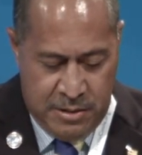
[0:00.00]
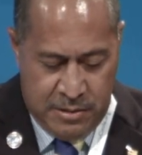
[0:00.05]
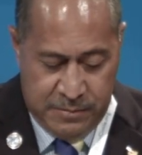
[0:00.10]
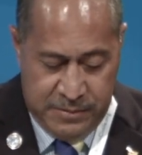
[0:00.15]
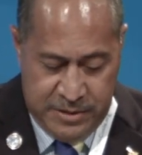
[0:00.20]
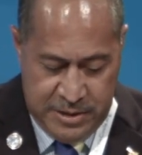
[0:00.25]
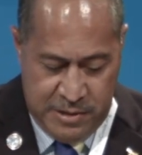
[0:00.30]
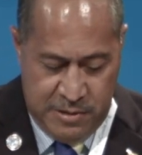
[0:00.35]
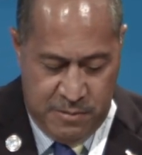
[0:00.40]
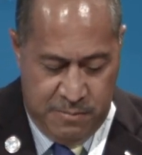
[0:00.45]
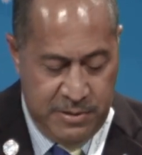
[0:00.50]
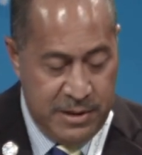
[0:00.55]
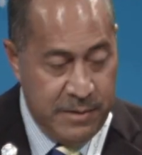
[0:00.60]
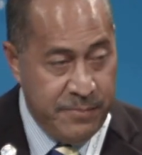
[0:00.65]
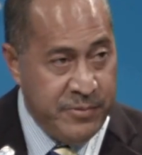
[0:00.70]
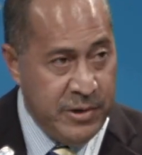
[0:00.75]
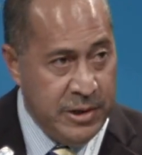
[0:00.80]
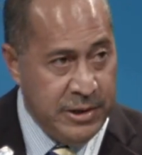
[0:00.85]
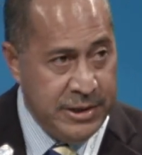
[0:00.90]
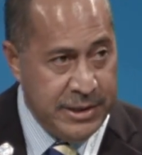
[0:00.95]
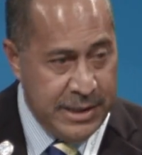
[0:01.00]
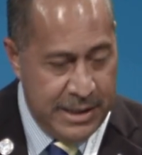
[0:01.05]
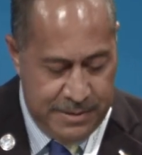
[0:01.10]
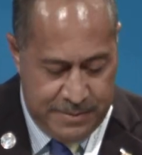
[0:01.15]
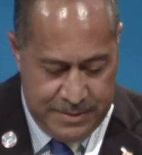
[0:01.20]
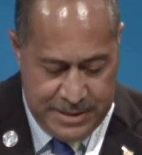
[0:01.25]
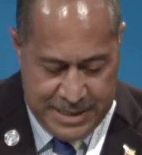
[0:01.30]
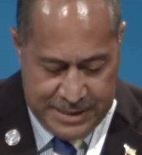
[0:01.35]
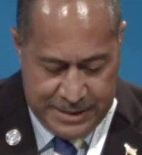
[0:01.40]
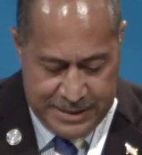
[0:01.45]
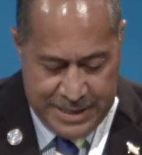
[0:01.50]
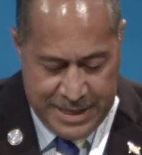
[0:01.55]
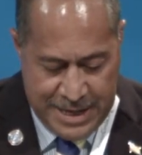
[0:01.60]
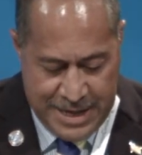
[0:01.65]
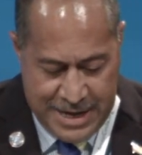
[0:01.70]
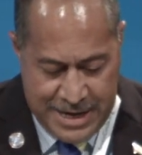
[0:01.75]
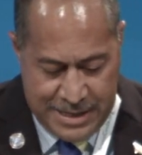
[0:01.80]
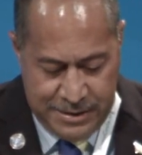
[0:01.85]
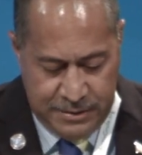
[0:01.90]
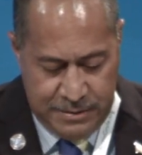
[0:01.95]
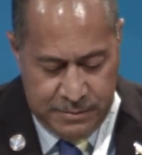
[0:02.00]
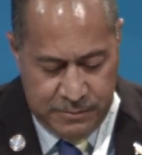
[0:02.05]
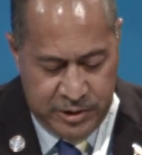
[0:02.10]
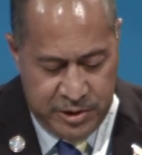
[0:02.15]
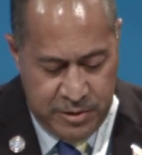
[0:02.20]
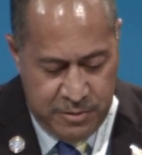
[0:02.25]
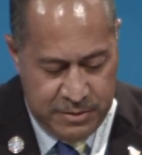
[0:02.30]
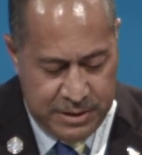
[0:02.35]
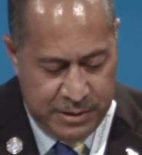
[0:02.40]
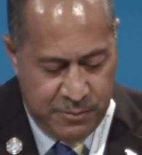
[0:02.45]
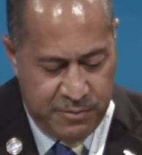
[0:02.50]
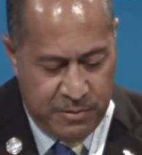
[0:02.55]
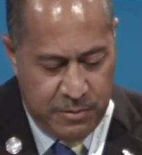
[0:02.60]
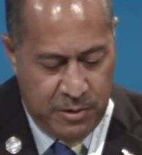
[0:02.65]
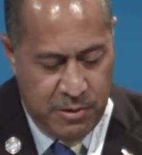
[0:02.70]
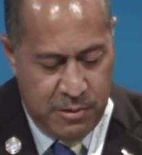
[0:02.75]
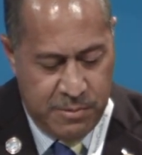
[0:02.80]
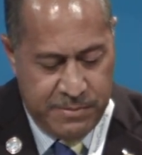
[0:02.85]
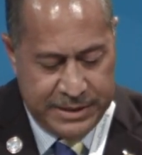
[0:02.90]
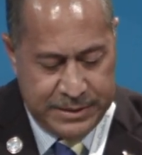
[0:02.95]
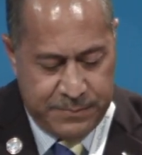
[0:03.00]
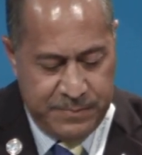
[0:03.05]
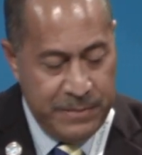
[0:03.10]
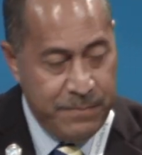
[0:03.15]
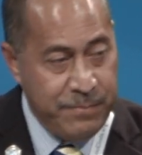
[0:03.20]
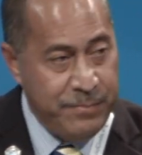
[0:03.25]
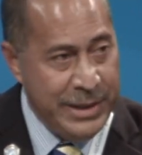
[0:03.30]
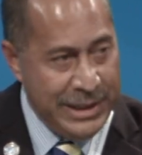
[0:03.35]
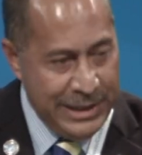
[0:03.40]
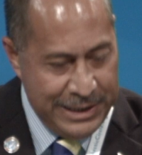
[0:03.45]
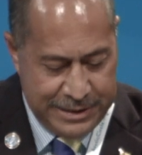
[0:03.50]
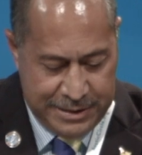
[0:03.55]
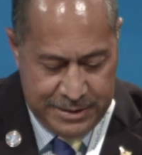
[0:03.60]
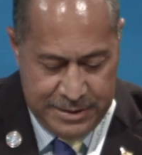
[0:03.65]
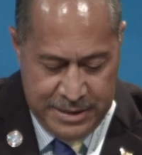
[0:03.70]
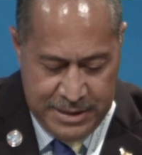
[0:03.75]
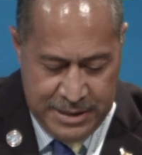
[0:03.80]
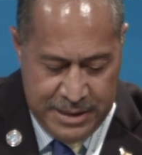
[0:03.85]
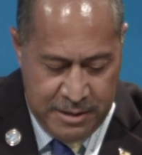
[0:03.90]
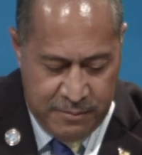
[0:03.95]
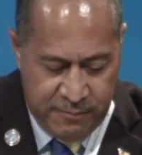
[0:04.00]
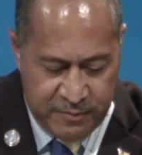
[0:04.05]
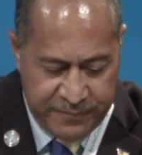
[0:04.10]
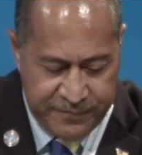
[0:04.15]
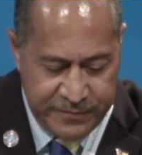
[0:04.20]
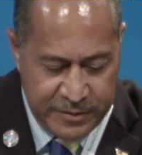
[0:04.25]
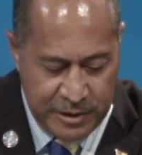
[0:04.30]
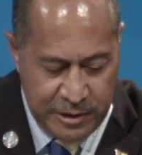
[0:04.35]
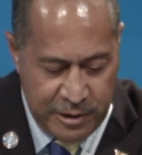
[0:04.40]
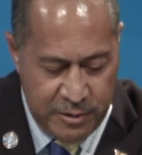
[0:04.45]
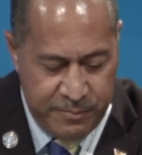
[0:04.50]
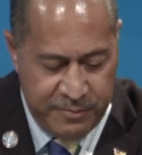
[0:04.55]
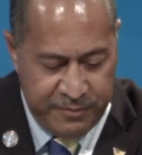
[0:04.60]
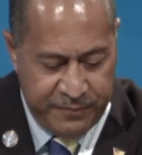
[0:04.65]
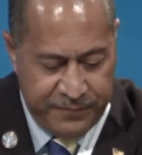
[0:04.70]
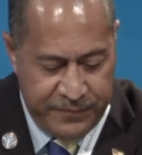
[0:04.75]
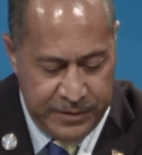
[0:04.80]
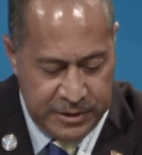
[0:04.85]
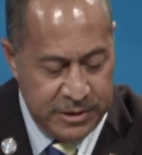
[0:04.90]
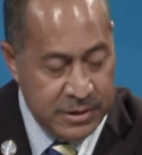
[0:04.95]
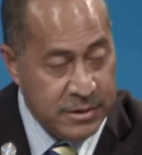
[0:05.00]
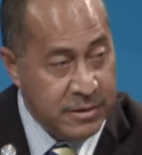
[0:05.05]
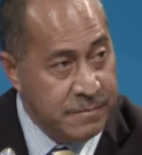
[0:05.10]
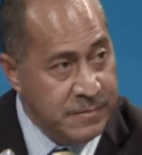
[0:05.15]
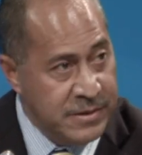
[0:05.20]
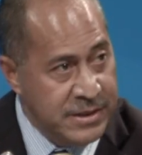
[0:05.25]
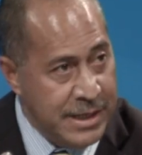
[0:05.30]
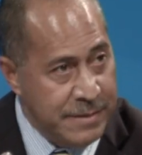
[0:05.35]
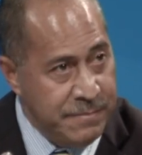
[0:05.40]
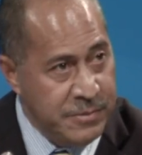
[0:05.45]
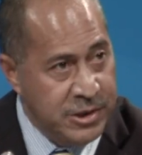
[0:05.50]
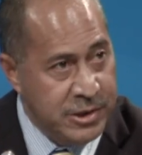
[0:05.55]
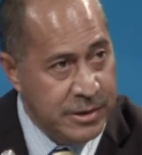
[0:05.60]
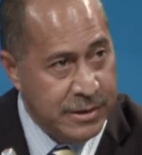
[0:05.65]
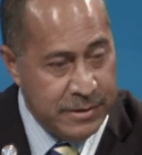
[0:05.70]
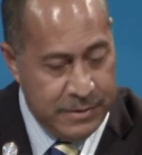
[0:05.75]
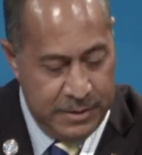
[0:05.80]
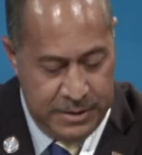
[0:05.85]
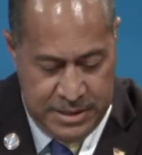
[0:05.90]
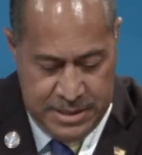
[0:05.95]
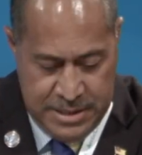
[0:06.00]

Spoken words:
Although we appreciate that canned tuna will always be a pillar of global fish consumption,